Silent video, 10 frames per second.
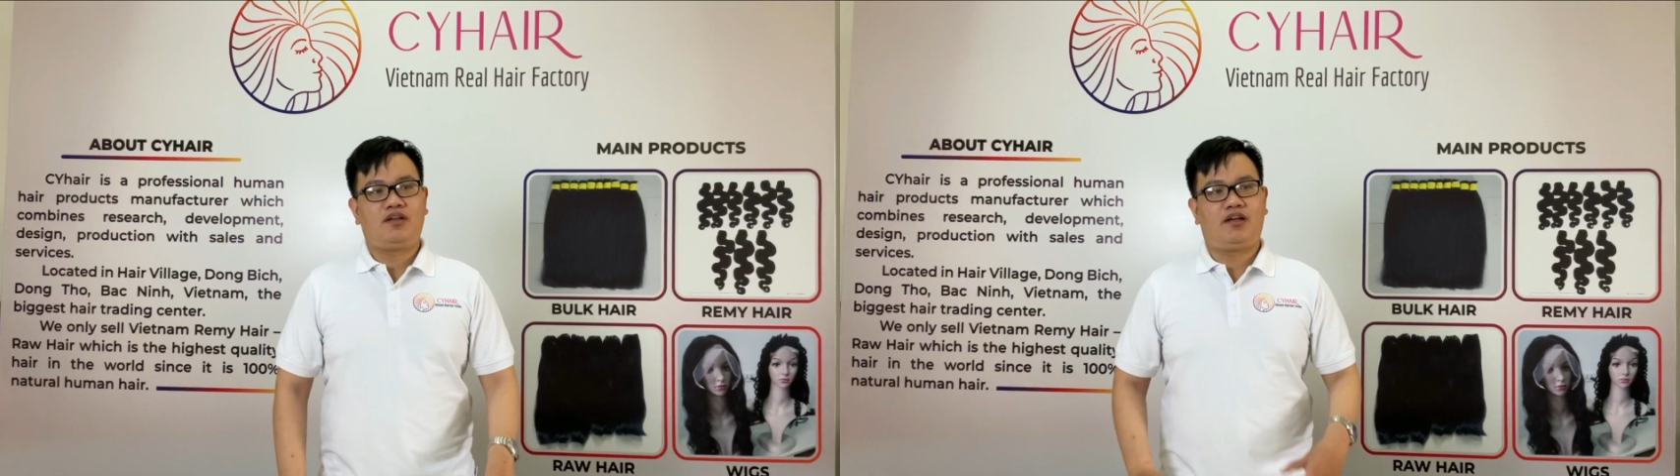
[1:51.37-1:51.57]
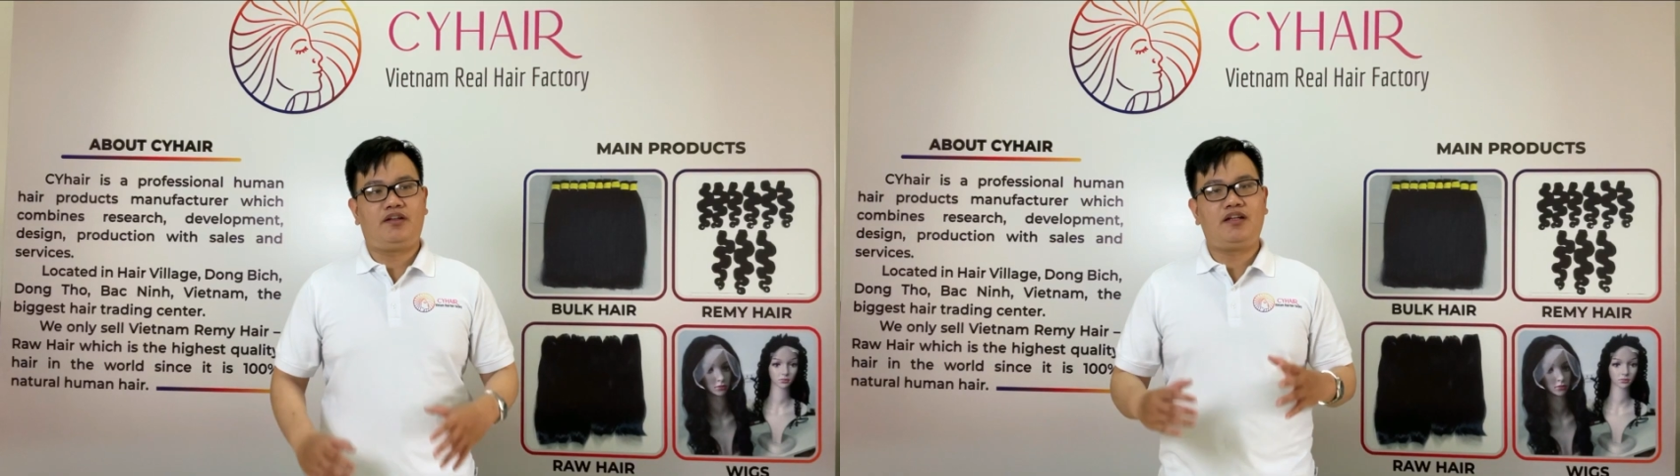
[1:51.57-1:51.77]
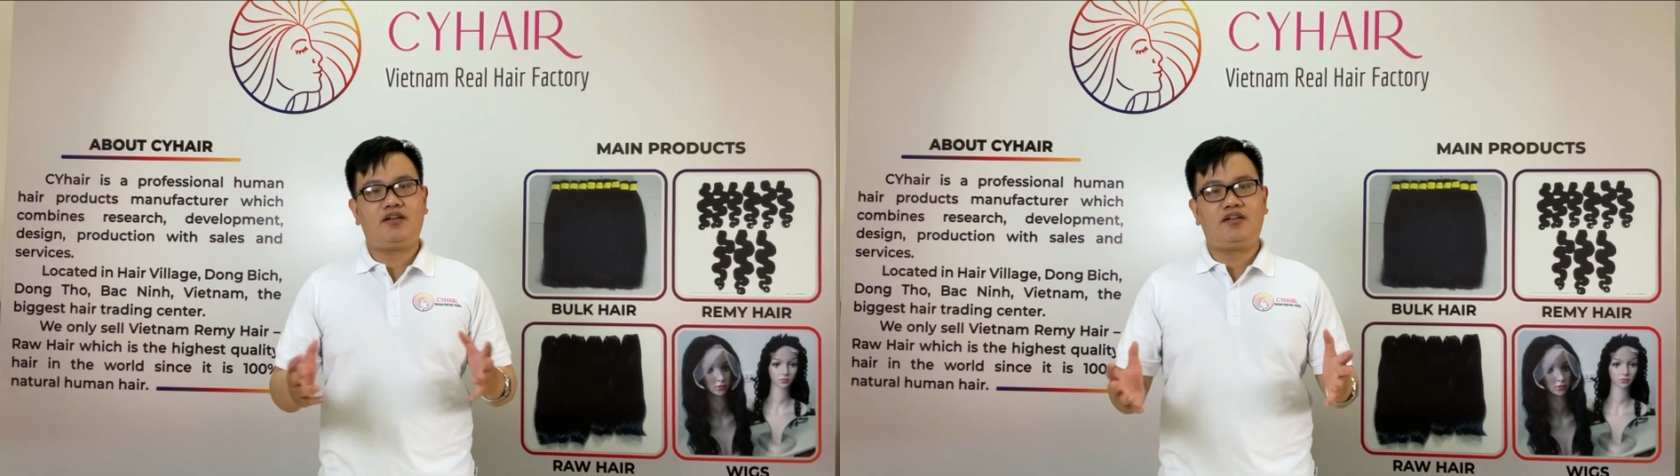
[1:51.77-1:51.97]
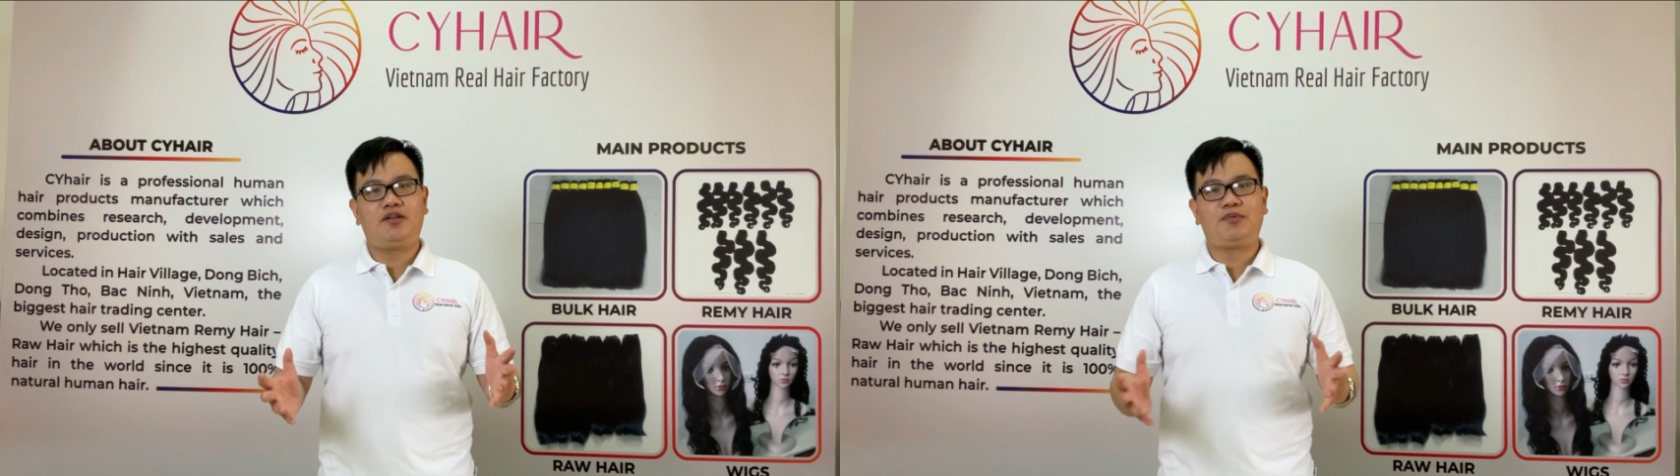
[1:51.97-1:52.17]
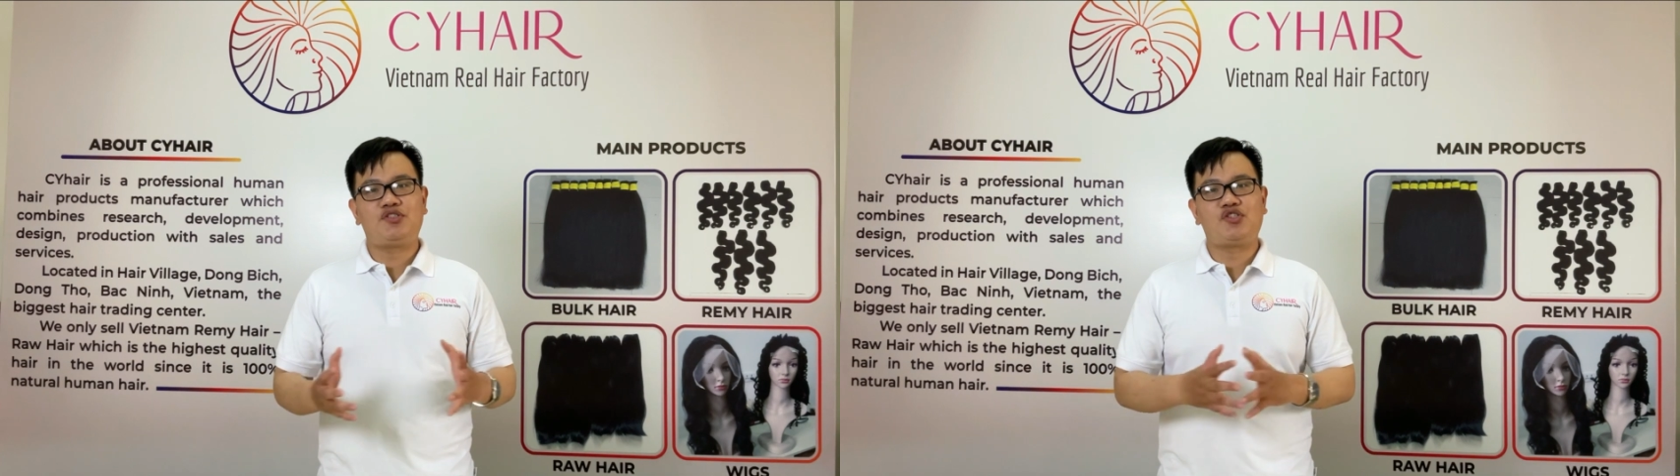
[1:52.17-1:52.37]
And now
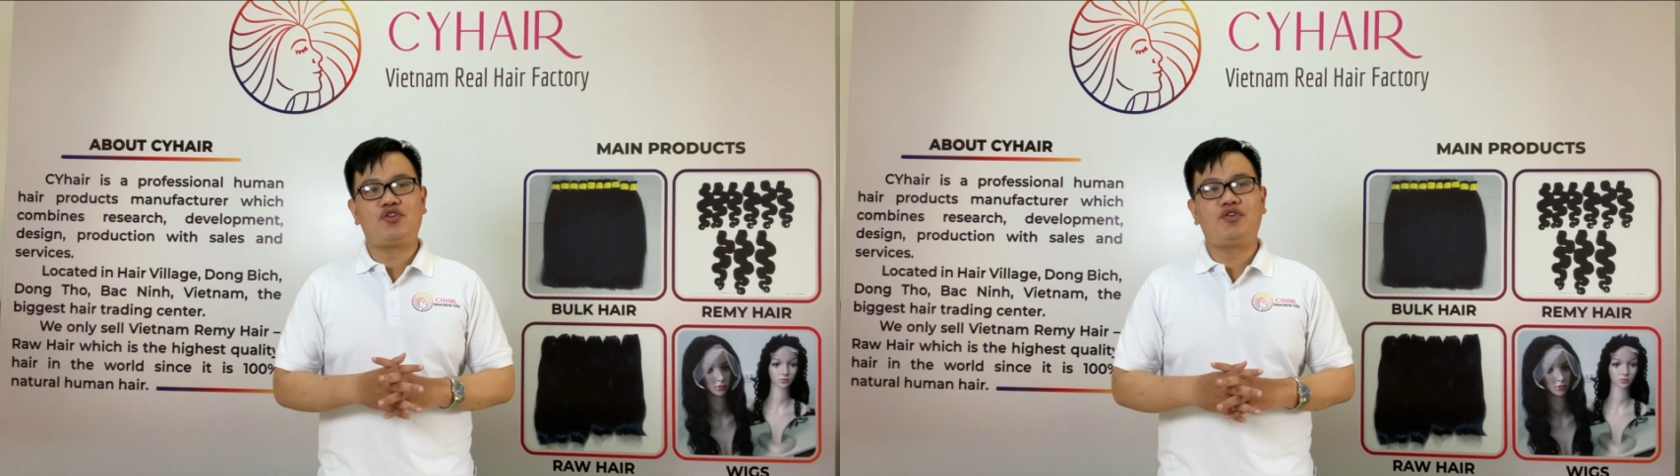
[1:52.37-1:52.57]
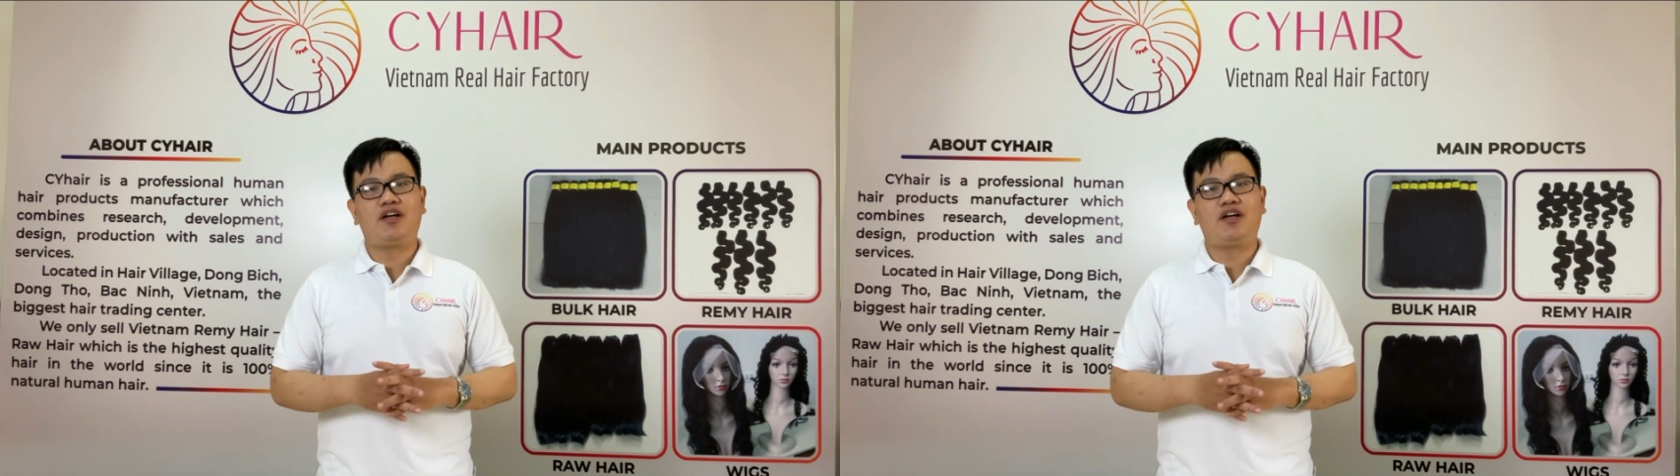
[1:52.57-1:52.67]
let me show you